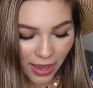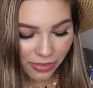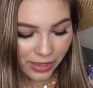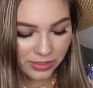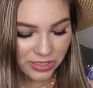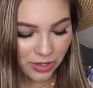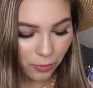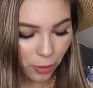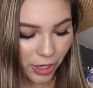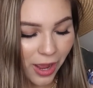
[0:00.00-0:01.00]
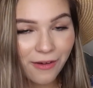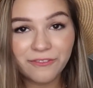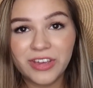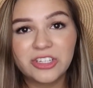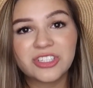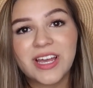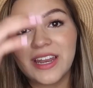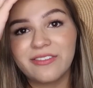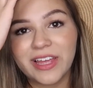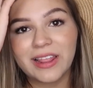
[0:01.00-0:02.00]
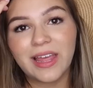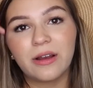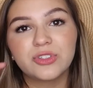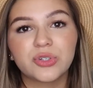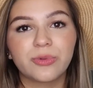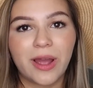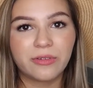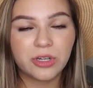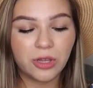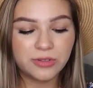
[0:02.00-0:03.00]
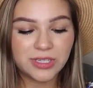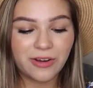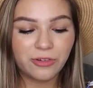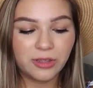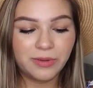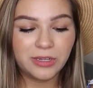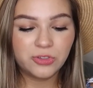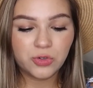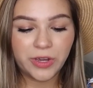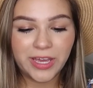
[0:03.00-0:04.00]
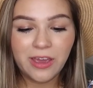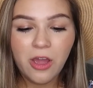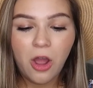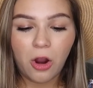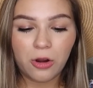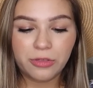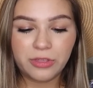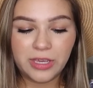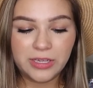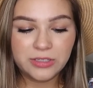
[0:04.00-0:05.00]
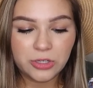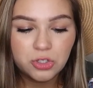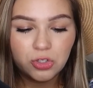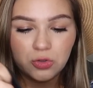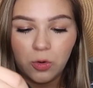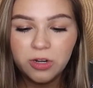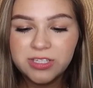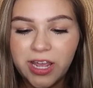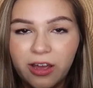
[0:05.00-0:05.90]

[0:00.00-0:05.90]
And then some more comfy, just kind of like lounge around clothes that I've really been enjoying are these shorts.